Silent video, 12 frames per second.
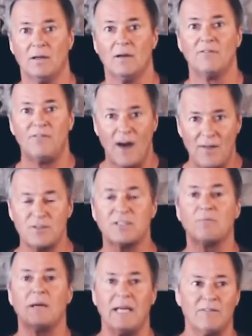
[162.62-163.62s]
Fathers
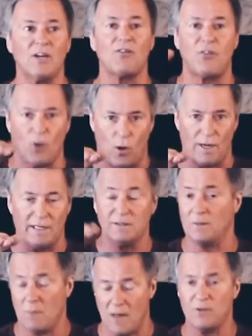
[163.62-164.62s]
have been given authority,
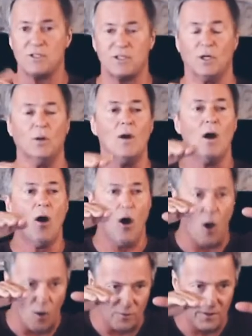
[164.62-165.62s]
and the mothers too,
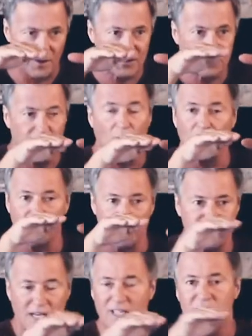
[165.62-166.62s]
over the
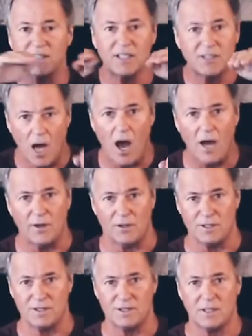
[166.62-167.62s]
sons and the
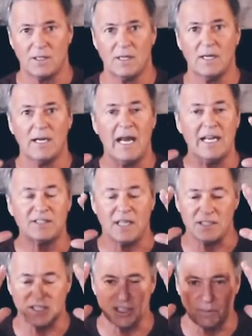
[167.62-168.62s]
daughters.
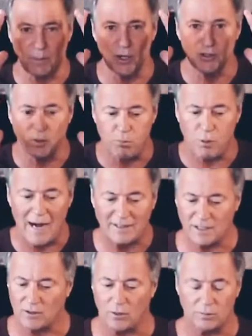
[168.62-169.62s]
It's a spiritual,
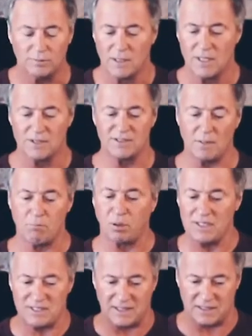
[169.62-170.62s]
practical,
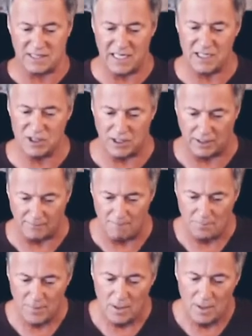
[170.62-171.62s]
simplistic teaching.
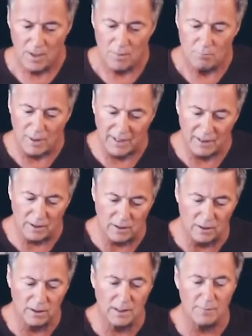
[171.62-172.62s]
But
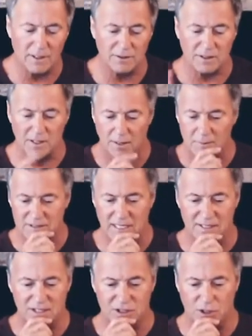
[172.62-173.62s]
let me
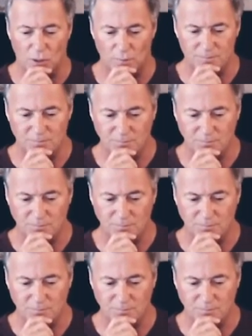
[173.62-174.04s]
say this too.